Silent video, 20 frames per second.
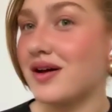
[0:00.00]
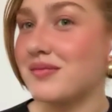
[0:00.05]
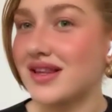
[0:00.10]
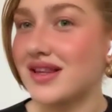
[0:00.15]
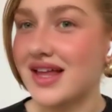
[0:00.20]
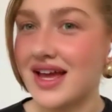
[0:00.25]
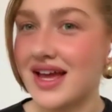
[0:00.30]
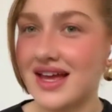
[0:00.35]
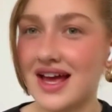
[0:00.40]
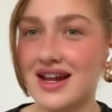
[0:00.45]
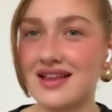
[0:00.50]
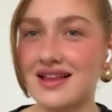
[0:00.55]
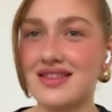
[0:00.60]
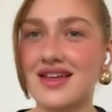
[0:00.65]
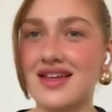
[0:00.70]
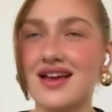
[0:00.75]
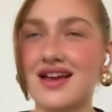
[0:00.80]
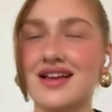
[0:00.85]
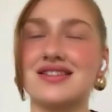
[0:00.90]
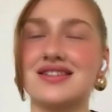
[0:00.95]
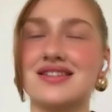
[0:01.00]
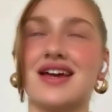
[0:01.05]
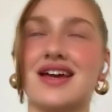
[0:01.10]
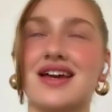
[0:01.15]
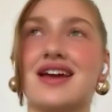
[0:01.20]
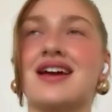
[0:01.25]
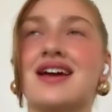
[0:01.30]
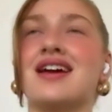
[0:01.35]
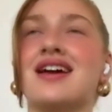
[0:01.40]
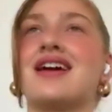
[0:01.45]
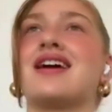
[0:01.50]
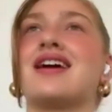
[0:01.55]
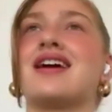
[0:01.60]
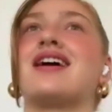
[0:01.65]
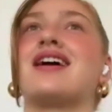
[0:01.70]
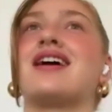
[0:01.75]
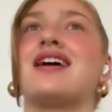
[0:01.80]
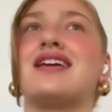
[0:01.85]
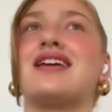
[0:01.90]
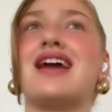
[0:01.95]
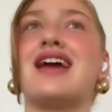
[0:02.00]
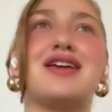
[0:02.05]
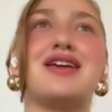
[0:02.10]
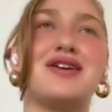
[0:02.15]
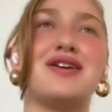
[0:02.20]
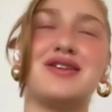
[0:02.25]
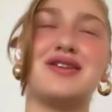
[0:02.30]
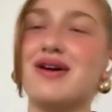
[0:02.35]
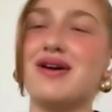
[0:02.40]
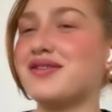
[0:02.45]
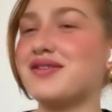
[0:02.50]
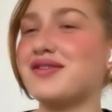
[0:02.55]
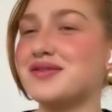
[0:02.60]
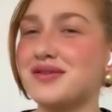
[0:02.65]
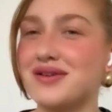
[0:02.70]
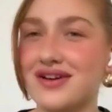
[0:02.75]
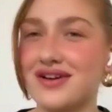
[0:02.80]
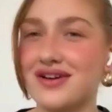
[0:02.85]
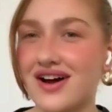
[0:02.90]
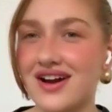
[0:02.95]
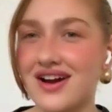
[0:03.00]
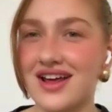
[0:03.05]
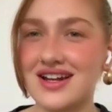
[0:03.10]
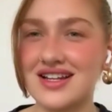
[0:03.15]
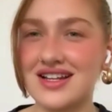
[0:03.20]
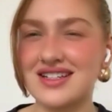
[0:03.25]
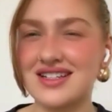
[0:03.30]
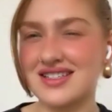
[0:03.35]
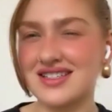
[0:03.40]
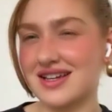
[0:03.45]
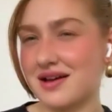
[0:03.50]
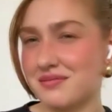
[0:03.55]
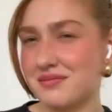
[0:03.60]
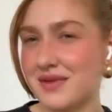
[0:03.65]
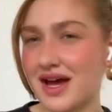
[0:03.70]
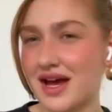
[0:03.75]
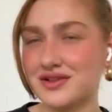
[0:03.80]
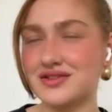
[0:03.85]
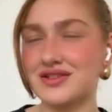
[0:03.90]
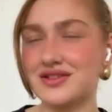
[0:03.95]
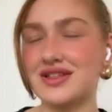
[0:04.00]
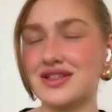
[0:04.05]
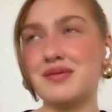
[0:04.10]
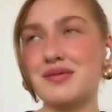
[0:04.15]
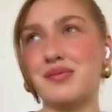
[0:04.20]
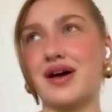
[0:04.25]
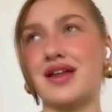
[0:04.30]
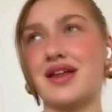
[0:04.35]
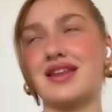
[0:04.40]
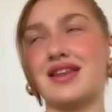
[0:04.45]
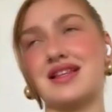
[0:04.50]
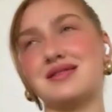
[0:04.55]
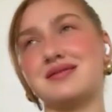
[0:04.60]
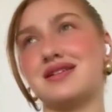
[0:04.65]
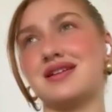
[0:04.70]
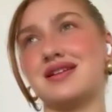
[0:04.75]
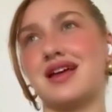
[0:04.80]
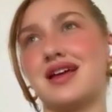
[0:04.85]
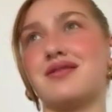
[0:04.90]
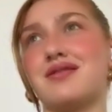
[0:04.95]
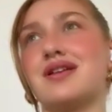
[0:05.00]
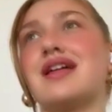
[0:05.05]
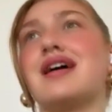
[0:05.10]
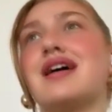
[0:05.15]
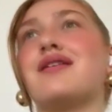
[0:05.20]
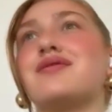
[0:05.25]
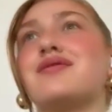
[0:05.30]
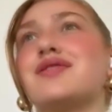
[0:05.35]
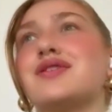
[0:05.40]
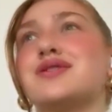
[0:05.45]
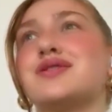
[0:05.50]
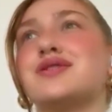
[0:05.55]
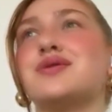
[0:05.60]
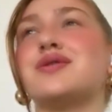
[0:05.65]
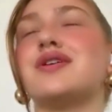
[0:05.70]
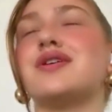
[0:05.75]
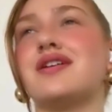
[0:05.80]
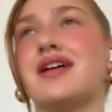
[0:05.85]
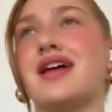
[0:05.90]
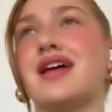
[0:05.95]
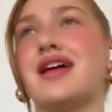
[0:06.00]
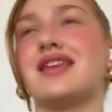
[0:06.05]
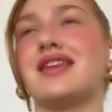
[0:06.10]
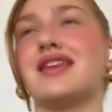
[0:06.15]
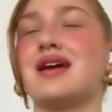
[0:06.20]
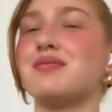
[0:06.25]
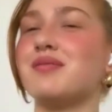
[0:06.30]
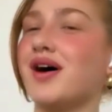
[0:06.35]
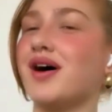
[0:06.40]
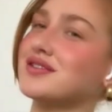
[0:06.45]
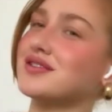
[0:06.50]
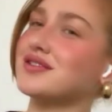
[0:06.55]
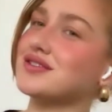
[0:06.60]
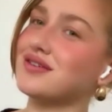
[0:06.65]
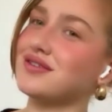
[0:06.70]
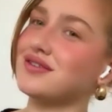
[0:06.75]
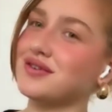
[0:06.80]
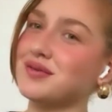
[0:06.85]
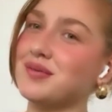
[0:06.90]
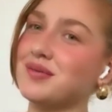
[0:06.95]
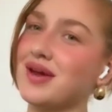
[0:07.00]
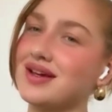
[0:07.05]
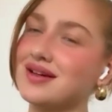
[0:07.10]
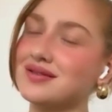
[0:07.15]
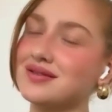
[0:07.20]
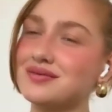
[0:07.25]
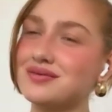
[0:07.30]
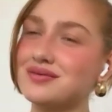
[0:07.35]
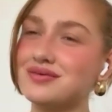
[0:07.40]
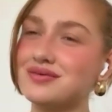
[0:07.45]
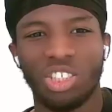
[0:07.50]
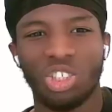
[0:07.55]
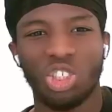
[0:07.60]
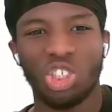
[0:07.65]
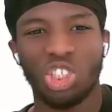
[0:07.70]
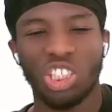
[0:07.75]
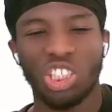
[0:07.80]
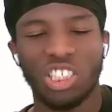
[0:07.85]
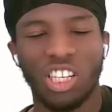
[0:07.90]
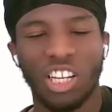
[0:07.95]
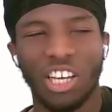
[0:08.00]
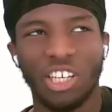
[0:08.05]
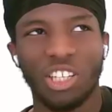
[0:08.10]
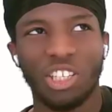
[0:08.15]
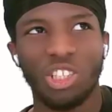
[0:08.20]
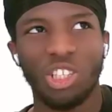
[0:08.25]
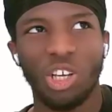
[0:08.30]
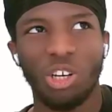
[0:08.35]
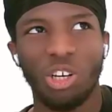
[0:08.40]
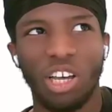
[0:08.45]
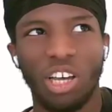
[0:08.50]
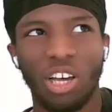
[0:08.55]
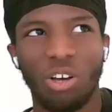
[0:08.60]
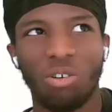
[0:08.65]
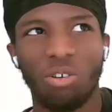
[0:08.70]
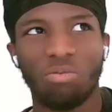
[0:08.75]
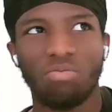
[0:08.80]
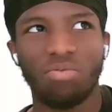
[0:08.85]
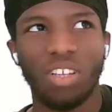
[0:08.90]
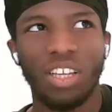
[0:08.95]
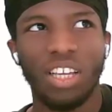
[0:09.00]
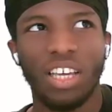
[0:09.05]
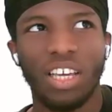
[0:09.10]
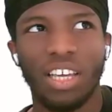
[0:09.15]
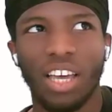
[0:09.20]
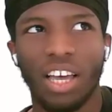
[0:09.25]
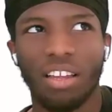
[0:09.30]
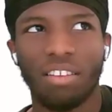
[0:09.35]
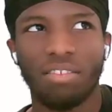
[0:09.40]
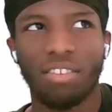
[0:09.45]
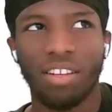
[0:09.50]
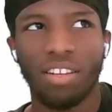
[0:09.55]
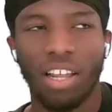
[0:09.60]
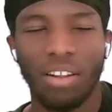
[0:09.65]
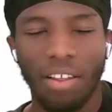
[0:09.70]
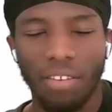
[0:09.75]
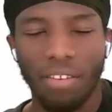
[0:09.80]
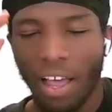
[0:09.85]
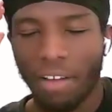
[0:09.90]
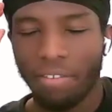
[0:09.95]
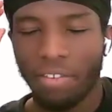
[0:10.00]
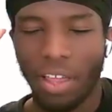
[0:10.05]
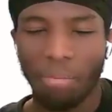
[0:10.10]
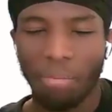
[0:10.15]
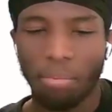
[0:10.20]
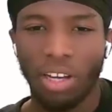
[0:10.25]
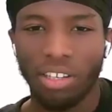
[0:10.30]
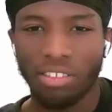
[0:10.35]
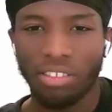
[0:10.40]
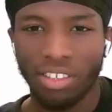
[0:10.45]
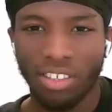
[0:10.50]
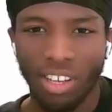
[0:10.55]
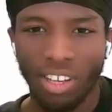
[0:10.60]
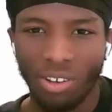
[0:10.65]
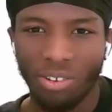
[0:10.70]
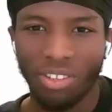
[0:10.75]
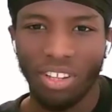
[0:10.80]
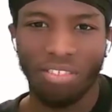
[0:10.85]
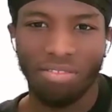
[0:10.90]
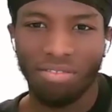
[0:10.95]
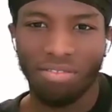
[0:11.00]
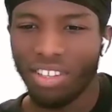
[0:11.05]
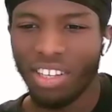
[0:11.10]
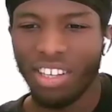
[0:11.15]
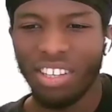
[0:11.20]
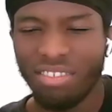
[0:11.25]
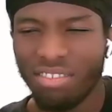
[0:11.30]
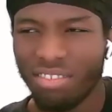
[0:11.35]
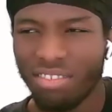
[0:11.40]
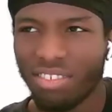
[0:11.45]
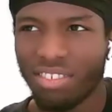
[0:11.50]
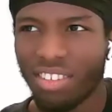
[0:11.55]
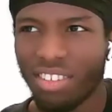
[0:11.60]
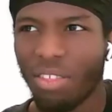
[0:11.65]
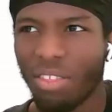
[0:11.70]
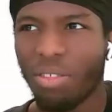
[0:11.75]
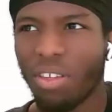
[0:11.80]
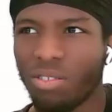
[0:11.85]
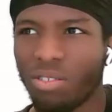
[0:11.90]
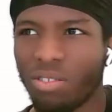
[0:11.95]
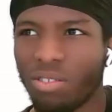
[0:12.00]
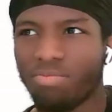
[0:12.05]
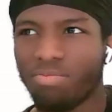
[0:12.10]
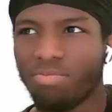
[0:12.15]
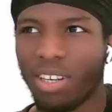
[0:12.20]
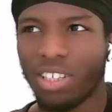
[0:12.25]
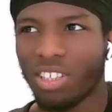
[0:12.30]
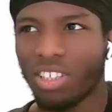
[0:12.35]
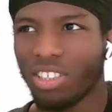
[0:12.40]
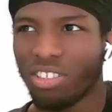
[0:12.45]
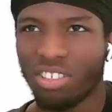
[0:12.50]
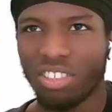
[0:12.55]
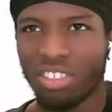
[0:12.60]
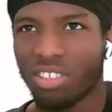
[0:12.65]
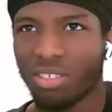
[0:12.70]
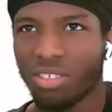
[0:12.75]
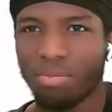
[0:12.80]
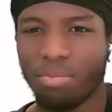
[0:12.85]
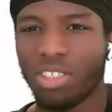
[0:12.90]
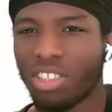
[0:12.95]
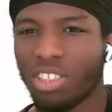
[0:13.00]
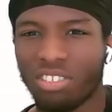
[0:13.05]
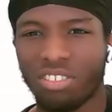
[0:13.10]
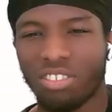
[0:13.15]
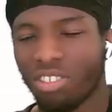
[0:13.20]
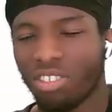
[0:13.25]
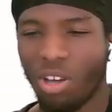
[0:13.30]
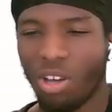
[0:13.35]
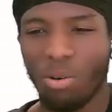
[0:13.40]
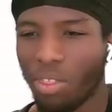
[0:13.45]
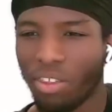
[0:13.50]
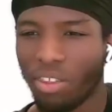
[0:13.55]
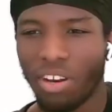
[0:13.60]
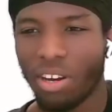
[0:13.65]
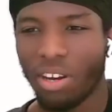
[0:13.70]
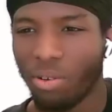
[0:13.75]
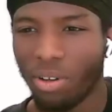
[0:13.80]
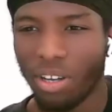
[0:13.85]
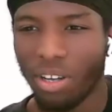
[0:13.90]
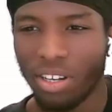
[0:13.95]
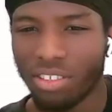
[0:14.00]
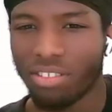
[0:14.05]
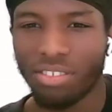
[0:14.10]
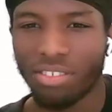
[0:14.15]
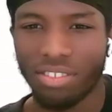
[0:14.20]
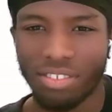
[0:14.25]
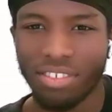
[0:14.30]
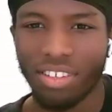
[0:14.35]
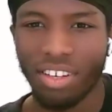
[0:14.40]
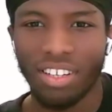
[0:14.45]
on. But like anything, it's like, yeah, you have to work on it and it doesn't come naturally. But that's been like a really helpful tool and like mantra for me. So you just like know that, oh yeah, have that mindset that, oh, the things, yeah, things might not but just go with it anyway. Just